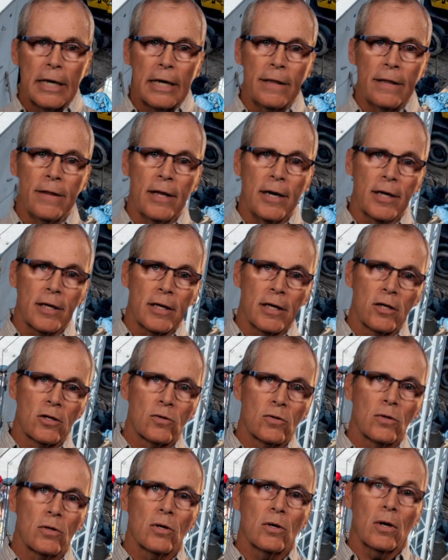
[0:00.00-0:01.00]
and then it
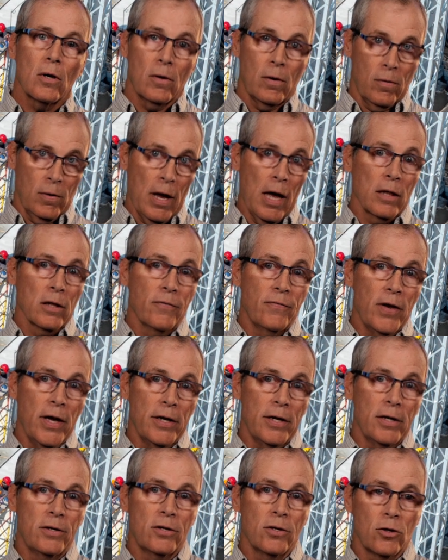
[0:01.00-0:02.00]
gets
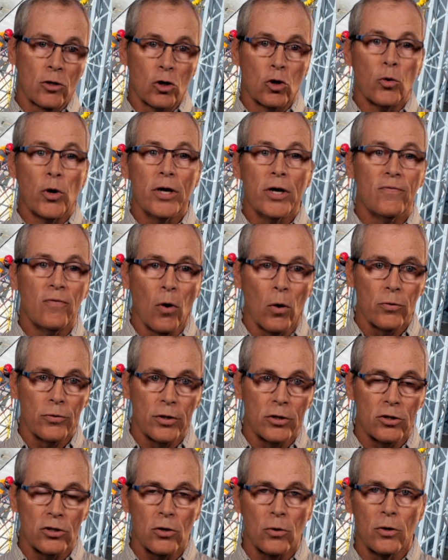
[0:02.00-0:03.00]
elevated to the grid
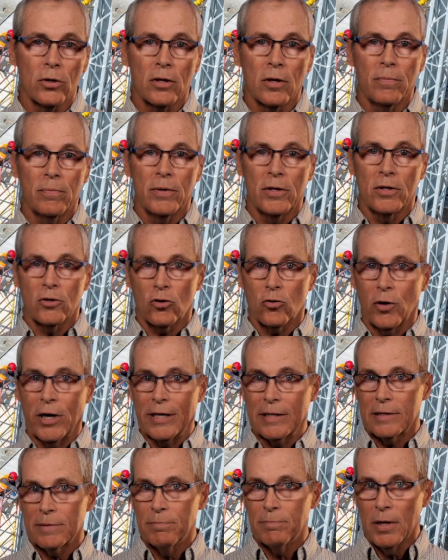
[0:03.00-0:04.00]
voltage so it can be
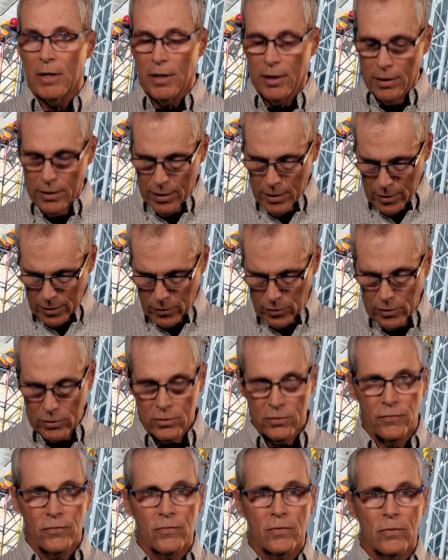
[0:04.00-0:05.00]
transmitted
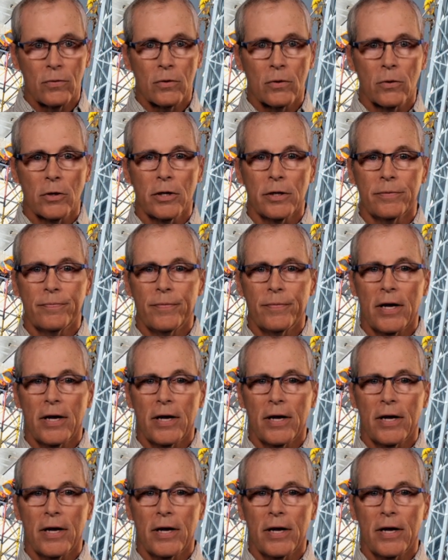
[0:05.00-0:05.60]
across the grid.